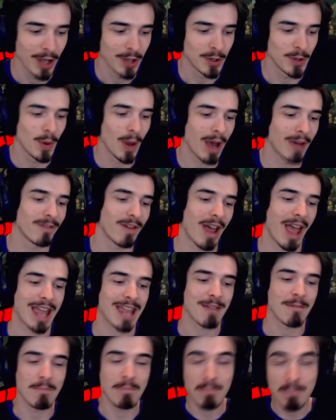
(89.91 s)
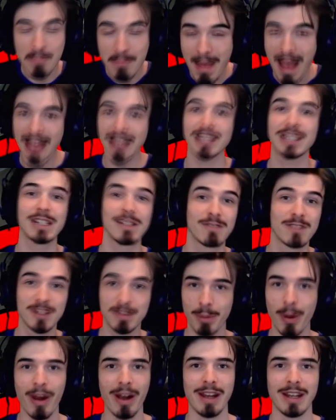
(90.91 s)
you have a massive
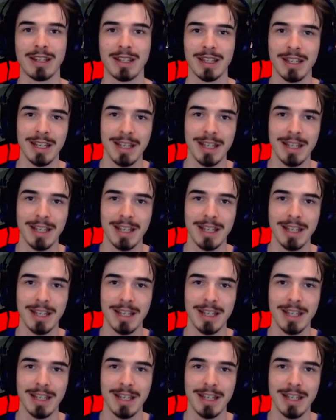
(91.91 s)
spike